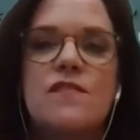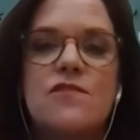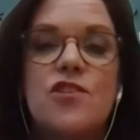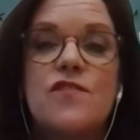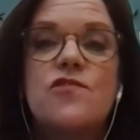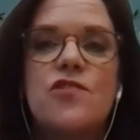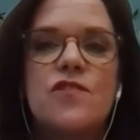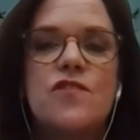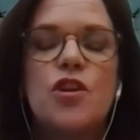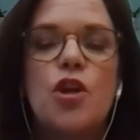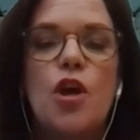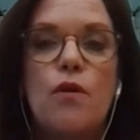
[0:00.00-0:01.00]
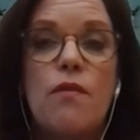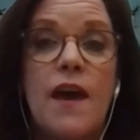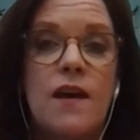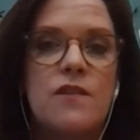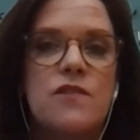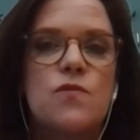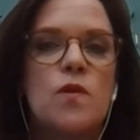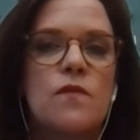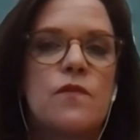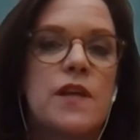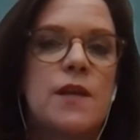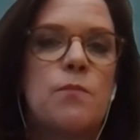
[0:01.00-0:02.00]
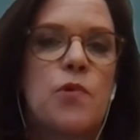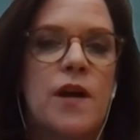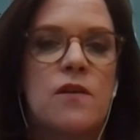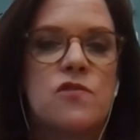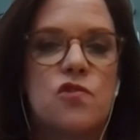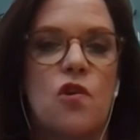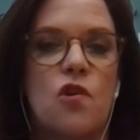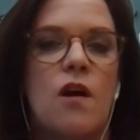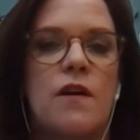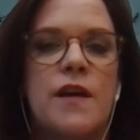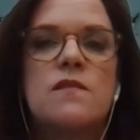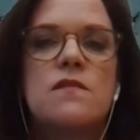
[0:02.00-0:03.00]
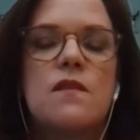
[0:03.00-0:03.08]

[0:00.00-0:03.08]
and just to note, that is one of Glenn Brown's drawings.